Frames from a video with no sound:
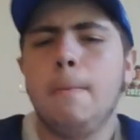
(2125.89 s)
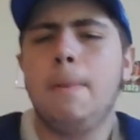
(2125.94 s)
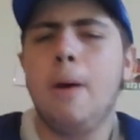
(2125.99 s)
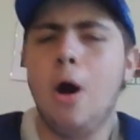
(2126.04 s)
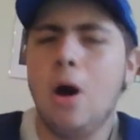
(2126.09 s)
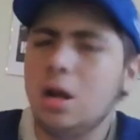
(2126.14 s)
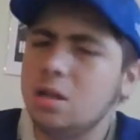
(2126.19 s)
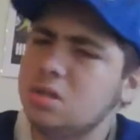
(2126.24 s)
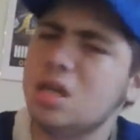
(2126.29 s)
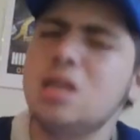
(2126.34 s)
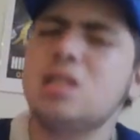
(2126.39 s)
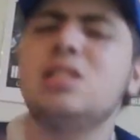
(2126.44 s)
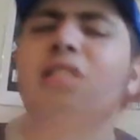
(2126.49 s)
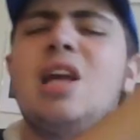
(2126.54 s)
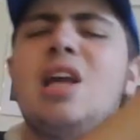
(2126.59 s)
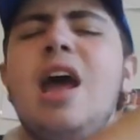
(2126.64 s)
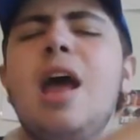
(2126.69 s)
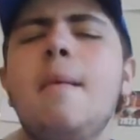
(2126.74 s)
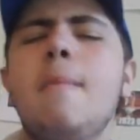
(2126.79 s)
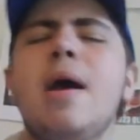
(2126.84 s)
puts his
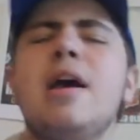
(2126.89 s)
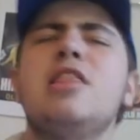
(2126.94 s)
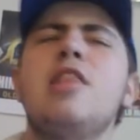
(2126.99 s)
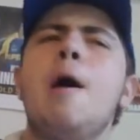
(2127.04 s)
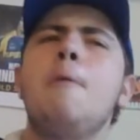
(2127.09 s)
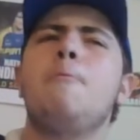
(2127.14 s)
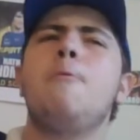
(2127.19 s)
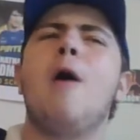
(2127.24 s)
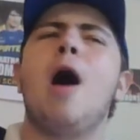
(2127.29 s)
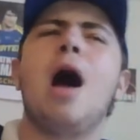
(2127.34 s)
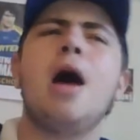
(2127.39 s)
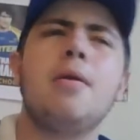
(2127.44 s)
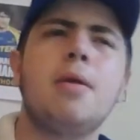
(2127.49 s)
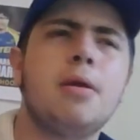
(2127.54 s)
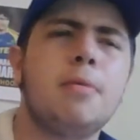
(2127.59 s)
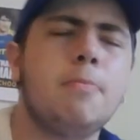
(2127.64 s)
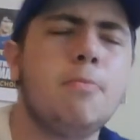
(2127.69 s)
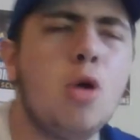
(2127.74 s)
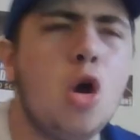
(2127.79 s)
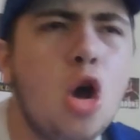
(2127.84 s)
team in the front,
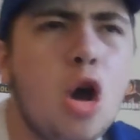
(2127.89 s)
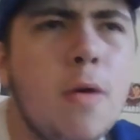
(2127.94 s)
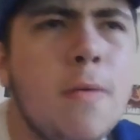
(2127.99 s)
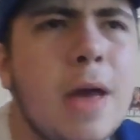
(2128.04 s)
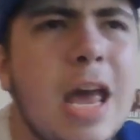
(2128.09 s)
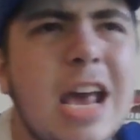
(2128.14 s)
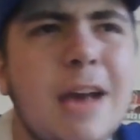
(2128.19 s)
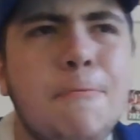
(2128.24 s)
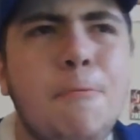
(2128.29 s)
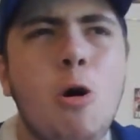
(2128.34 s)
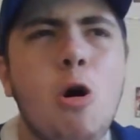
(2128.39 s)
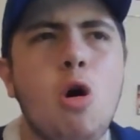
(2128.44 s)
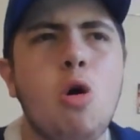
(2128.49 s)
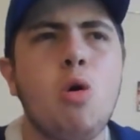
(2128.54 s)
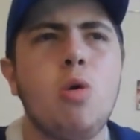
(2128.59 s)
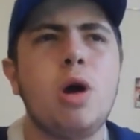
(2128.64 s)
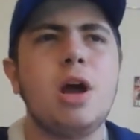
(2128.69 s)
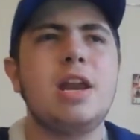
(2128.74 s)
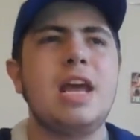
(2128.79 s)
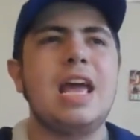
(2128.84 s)
moving
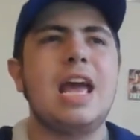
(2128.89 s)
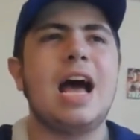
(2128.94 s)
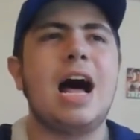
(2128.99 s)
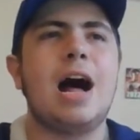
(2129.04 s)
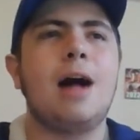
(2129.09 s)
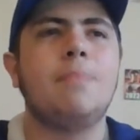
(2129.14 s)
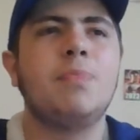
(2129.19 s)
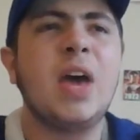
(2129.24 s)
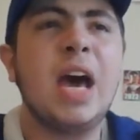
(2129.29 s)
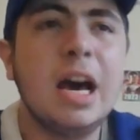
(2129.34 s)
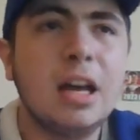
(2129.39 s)
forward here.